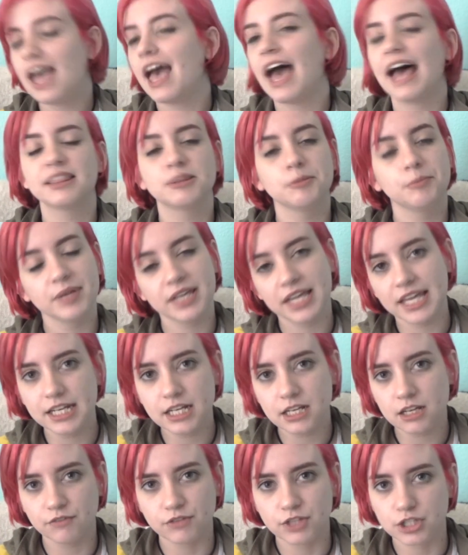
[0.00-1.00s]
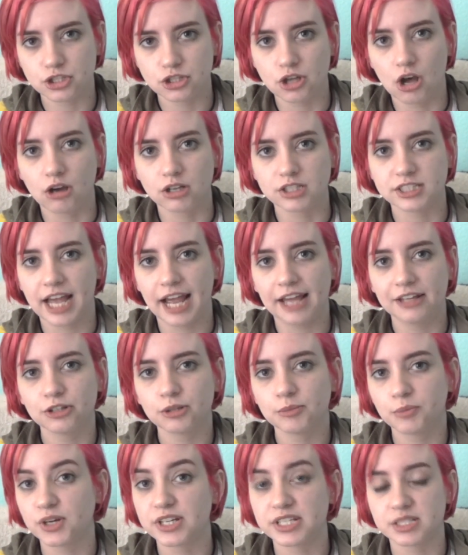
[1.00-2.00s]
At the beginning of the song,
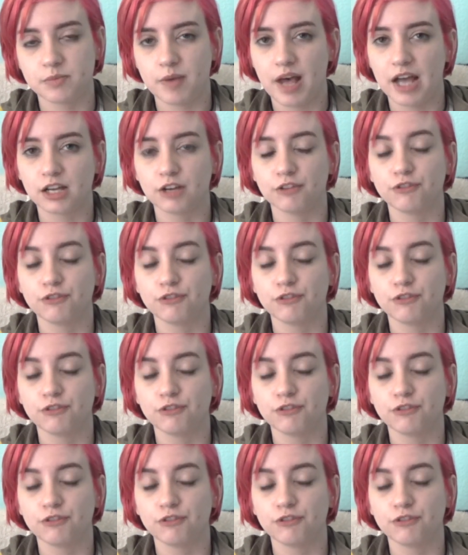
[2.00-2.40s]
Tyler brings back